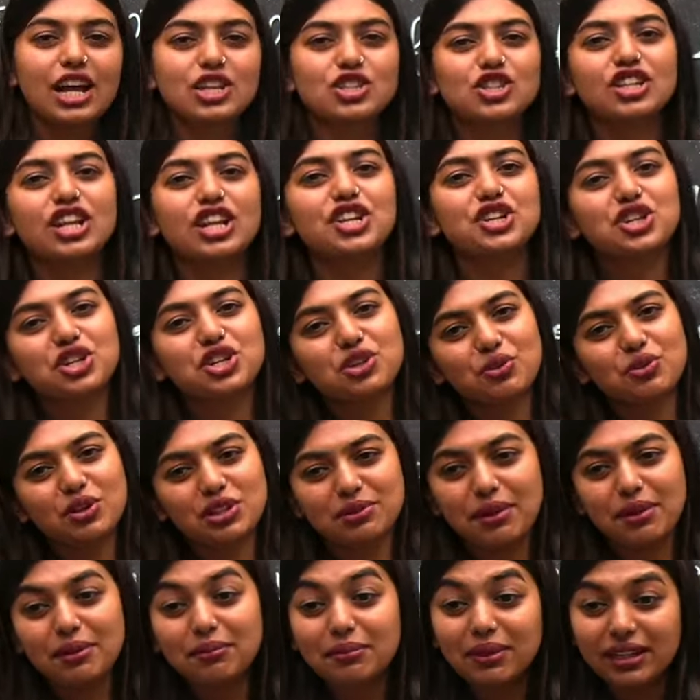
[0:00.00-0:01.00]
isolation
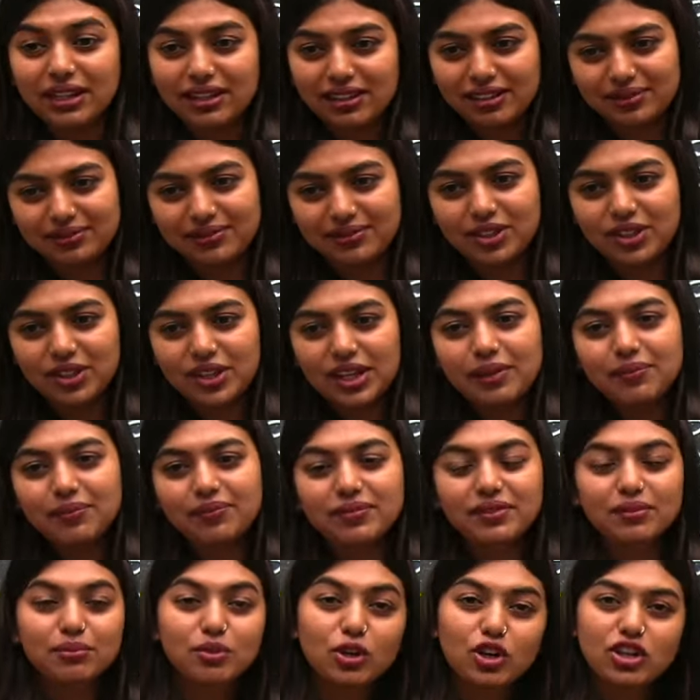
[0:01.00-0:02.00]
was by Miller, okay,
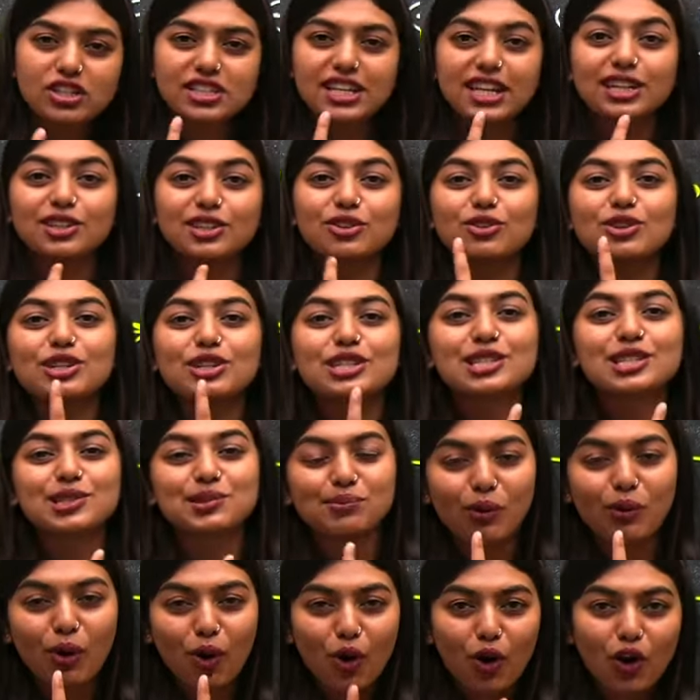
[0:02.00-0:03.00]
because I told
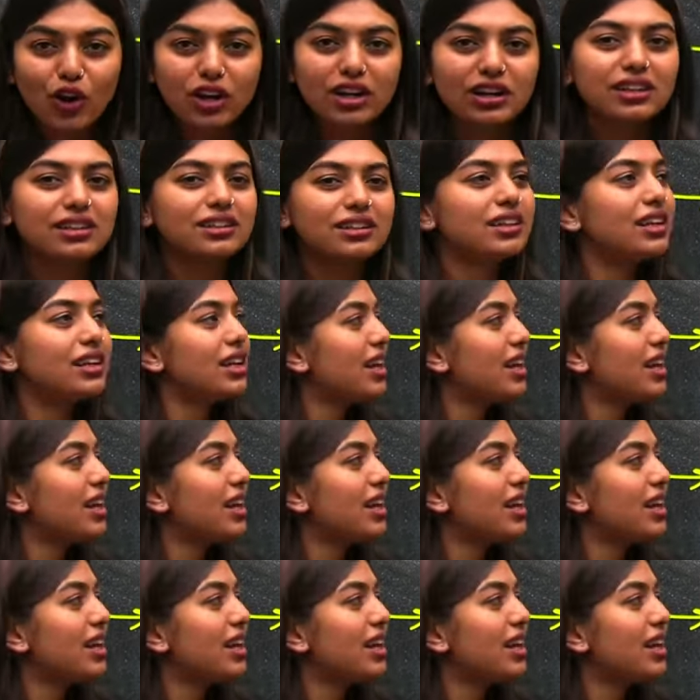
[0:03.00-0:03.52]
Smog,